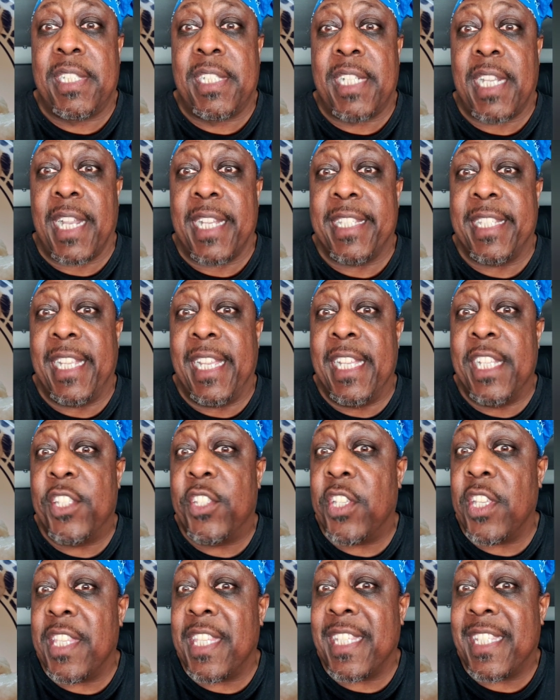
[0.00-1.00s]
cut
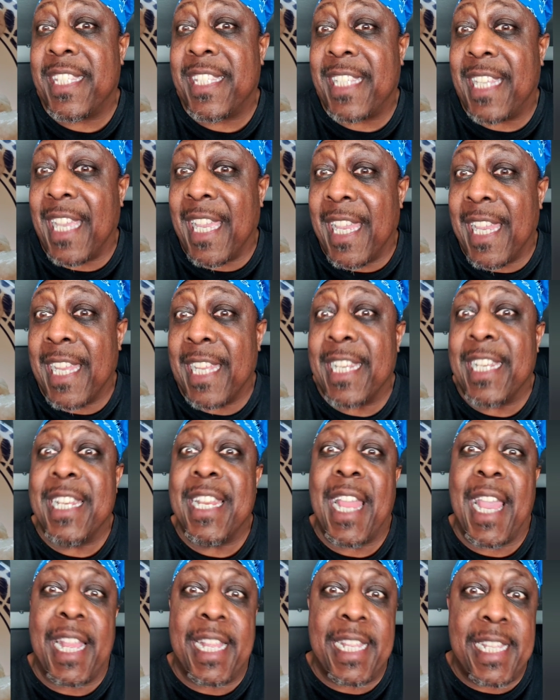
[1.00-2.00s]
into the
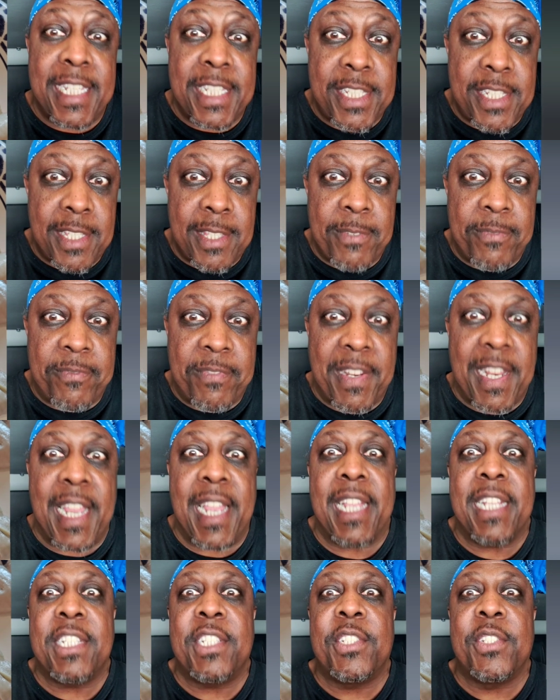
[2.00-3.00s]
skin, not into the
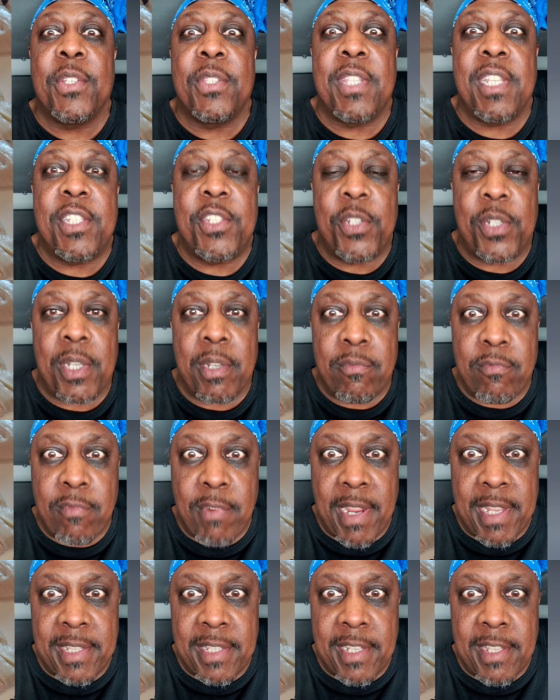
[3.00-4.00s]
flesh, so that you can
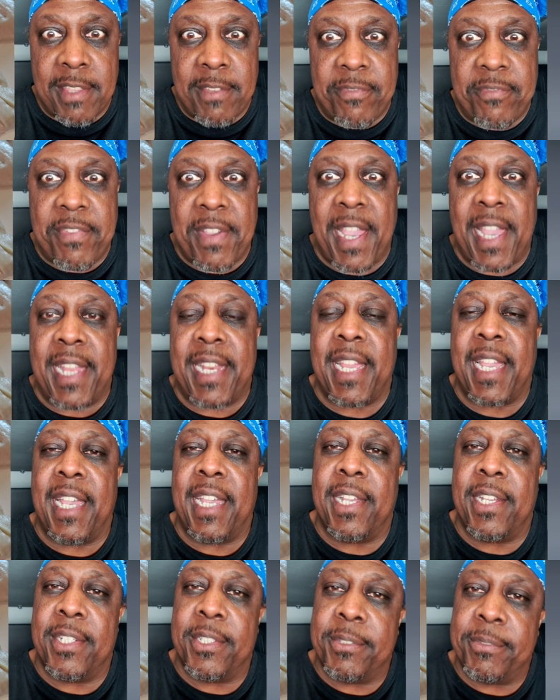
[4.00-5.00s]
render the fat
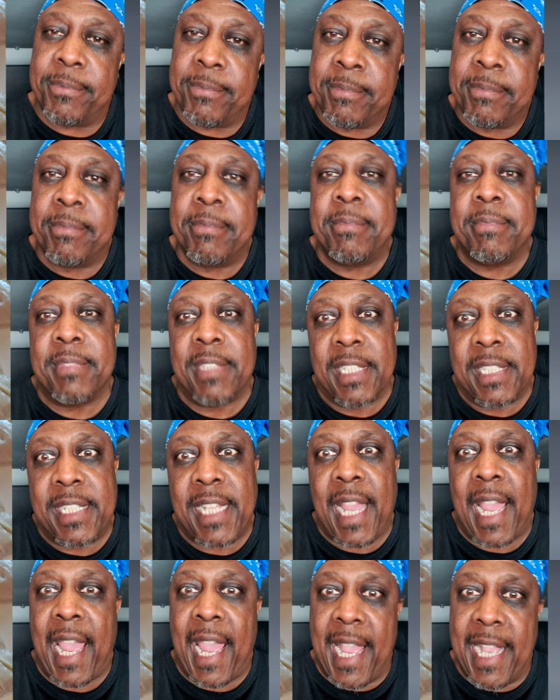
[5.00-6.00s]
out. Did
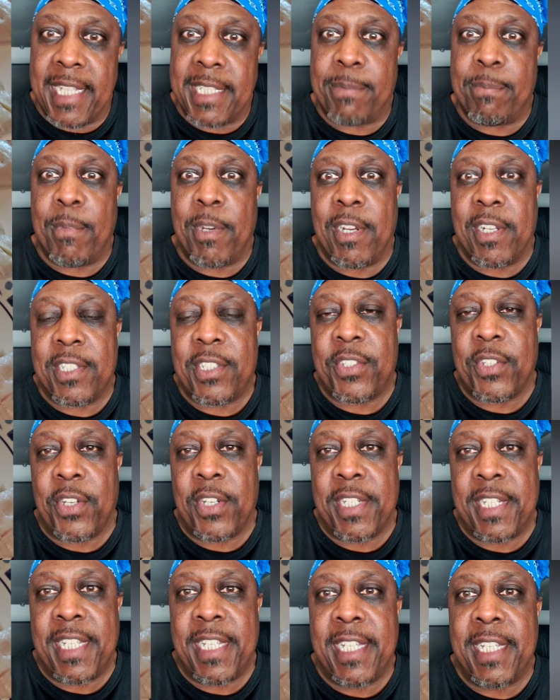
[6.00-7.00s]
the hash marks
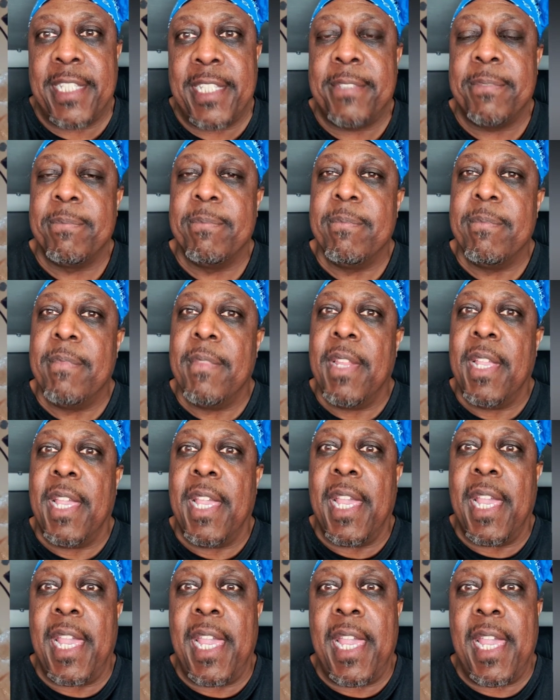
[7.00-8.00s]
on it.
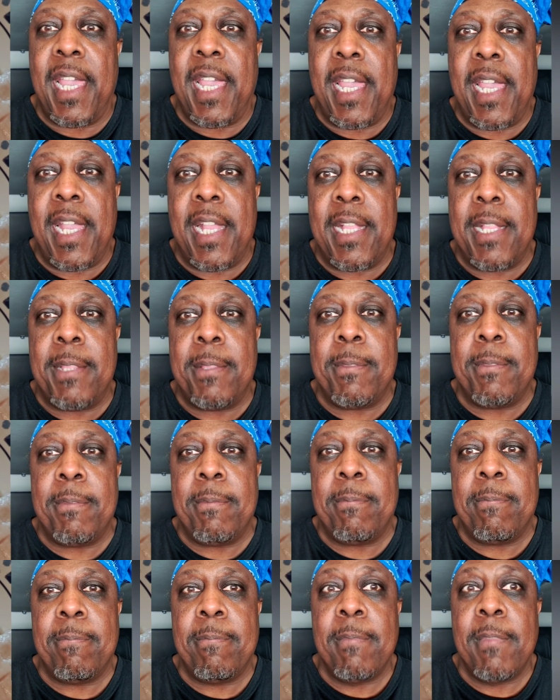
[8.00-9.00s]

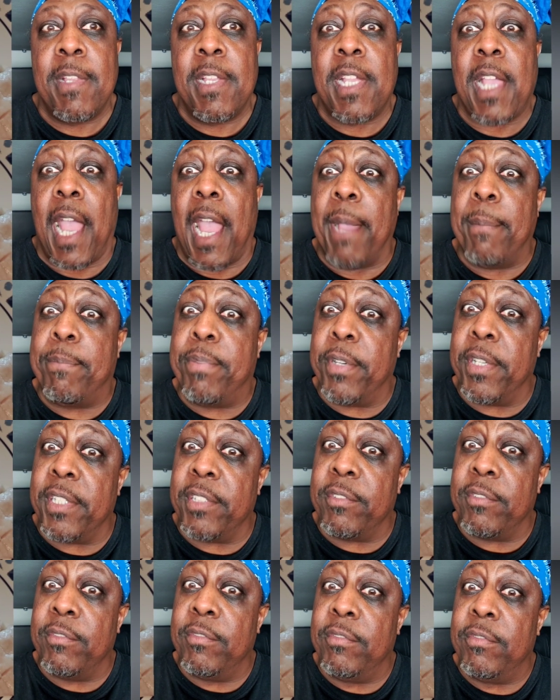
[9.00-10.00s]
And I put